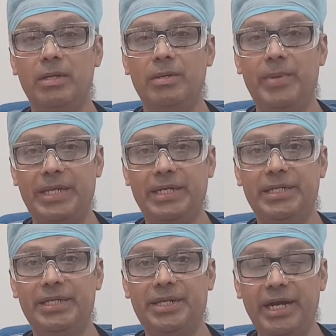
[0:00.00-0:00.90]
Basically,
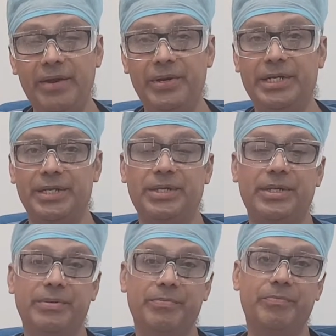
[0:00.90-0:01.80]
the three divisions
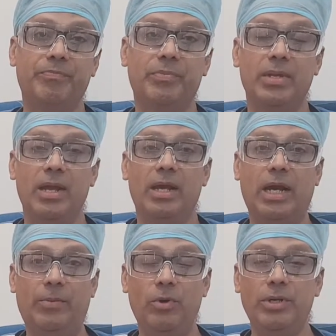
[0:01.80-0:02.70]

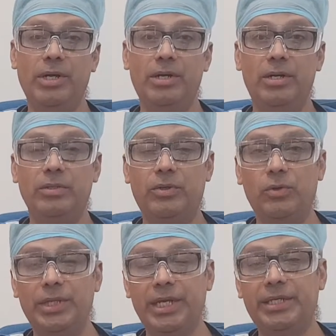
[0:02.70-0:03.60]
come out
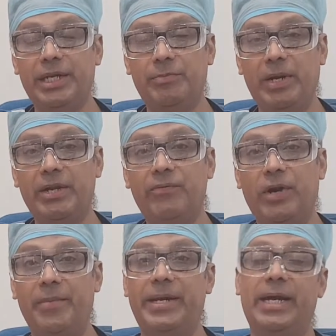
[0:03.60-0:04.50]
through these respective
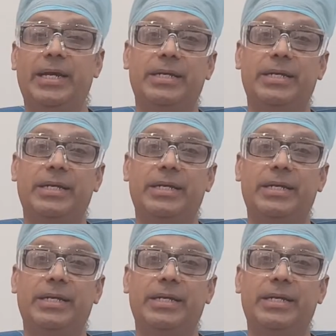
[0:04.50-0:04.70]
foramina.